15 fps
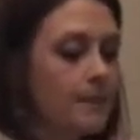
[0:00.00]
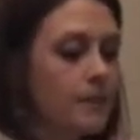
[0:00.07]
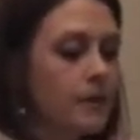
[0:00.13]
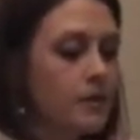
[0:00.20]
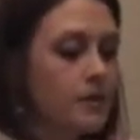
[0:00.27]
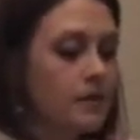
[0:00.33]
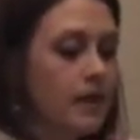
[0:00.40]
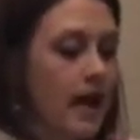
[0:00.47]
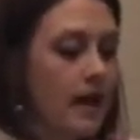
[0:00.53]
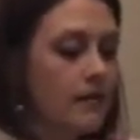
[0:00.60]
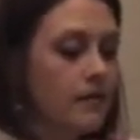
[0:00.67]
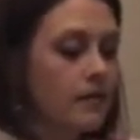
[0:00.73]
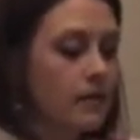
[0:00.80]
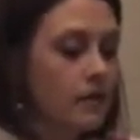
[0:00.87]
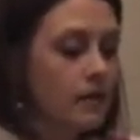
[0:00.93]
There's a lot
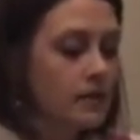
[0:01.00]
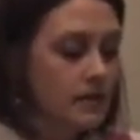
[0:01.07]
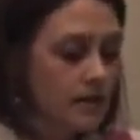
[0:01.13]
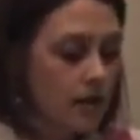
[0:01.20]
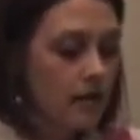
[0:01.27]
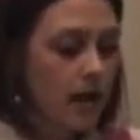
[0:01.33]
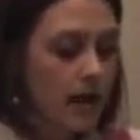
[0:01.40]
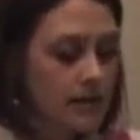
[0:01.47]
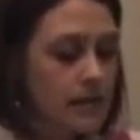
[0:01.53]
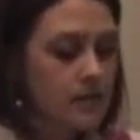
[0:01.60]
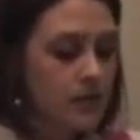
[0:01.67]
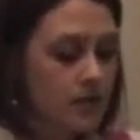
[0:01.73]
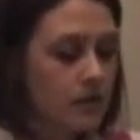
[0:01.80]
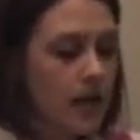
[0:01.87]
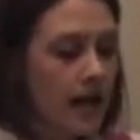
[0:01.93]
of times
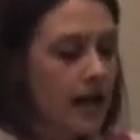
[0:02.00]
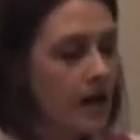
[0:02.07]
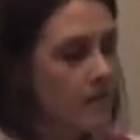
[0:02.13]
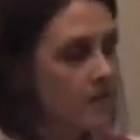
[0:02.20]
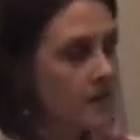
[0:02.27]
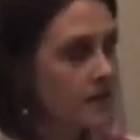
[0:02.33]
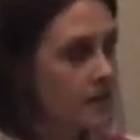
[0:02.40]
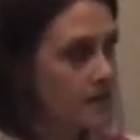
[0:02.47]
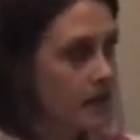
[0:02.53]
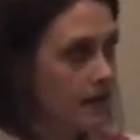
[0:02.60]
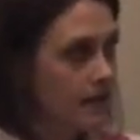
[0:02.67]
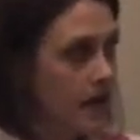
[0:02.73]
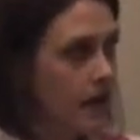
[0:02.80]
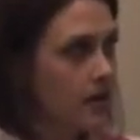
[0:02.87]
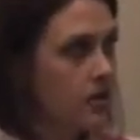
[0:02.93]
there's a lot of emphasis on
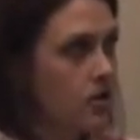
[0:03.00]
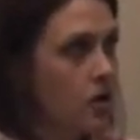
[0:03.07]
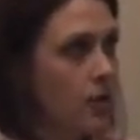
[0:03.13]
that.